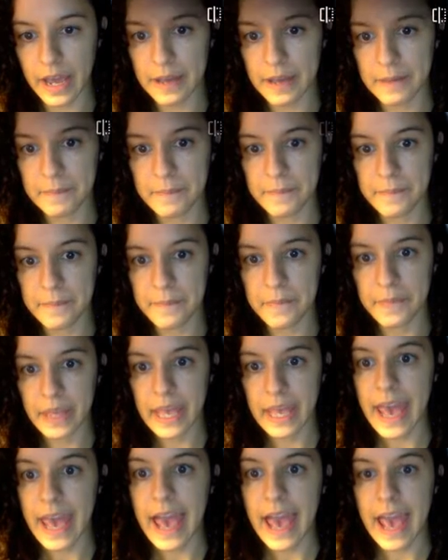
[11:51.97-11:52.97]
Okay.
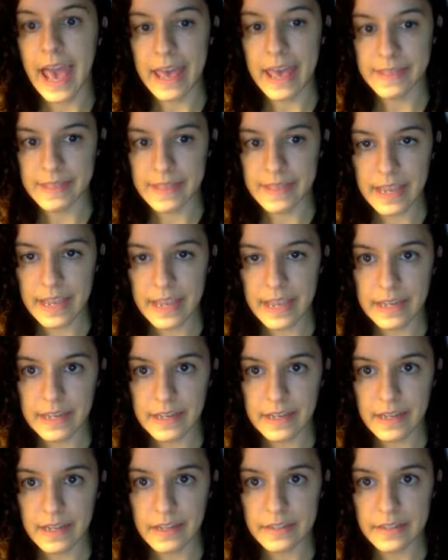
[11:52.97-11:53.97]
And
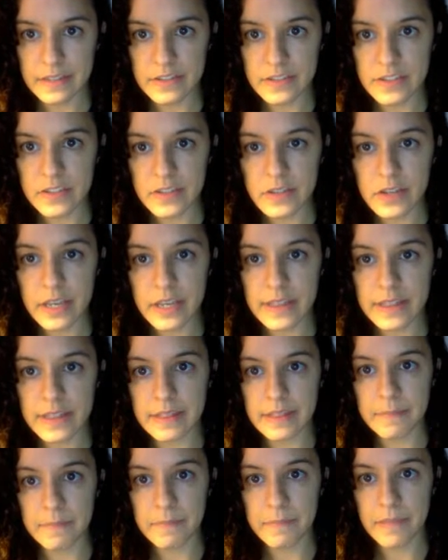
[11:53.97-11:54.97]
then let's look at
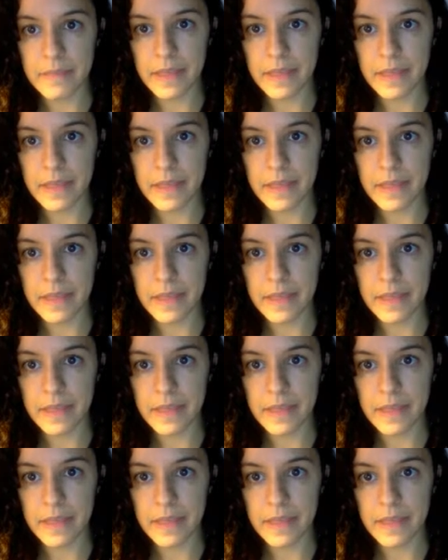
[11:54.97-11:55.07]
